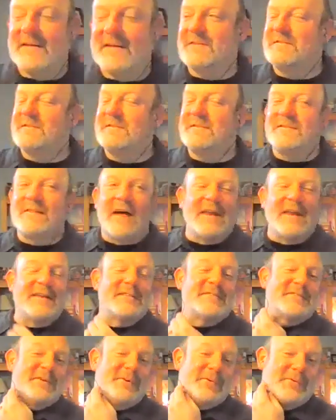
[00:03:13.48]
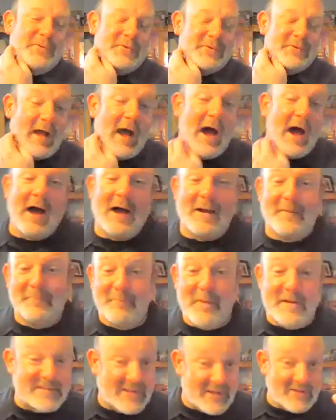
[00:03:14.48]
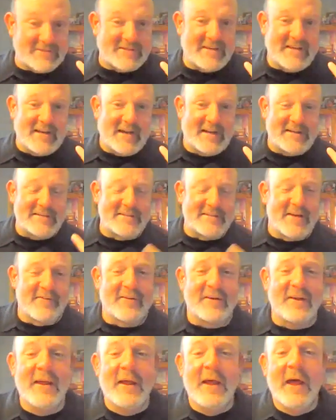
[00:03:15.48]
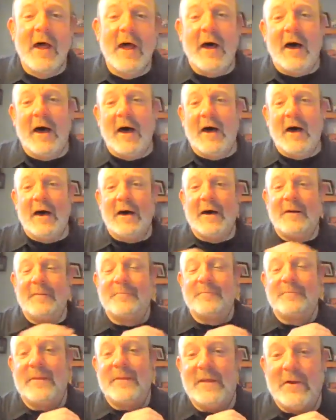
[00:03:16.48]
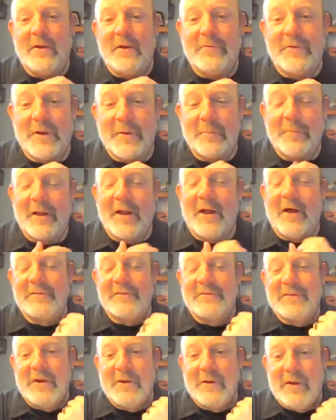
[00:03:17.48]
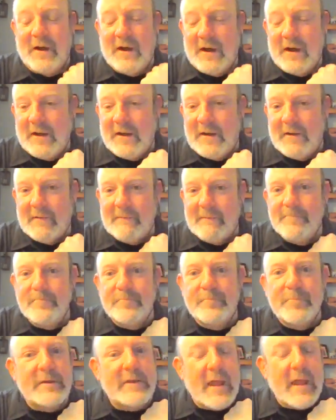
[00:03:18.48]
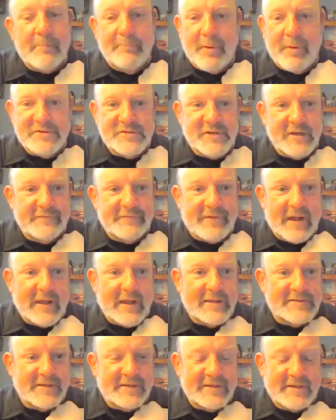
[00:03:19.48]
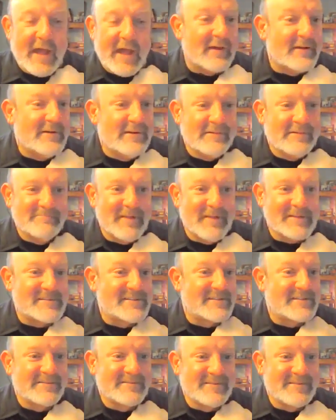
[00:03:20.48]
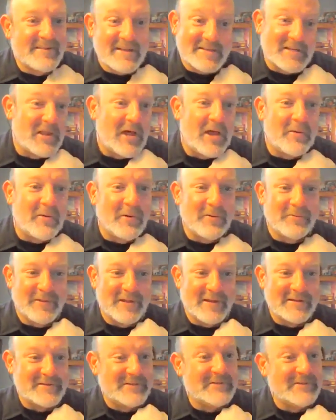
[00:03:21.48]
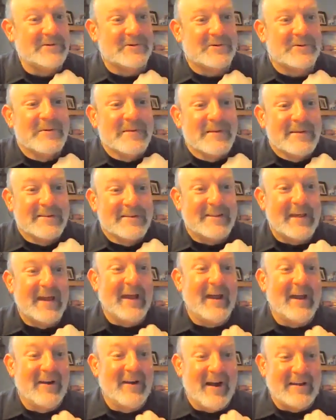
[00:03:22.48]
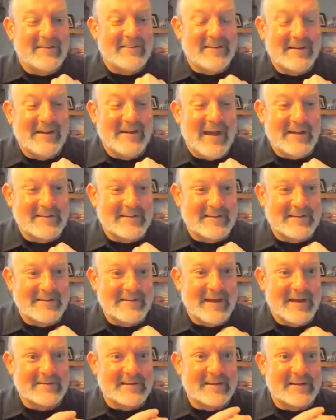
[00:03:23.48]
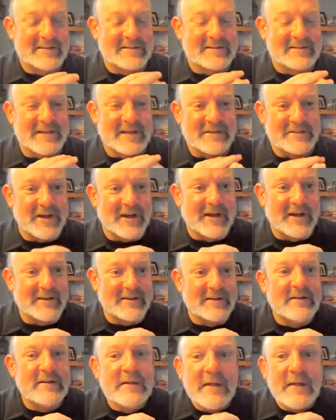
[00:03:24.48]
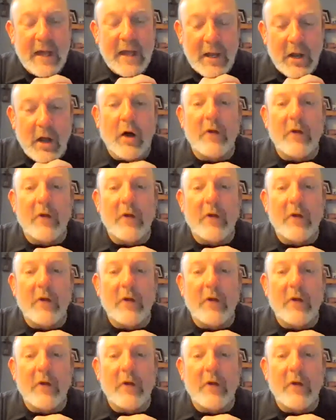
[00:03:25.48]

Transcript: is so cool. Yeah, Mesalonsky 97 over here, but also but yeah, budgeting, financing. Yeah, that's a lot of what they do at the legislature, and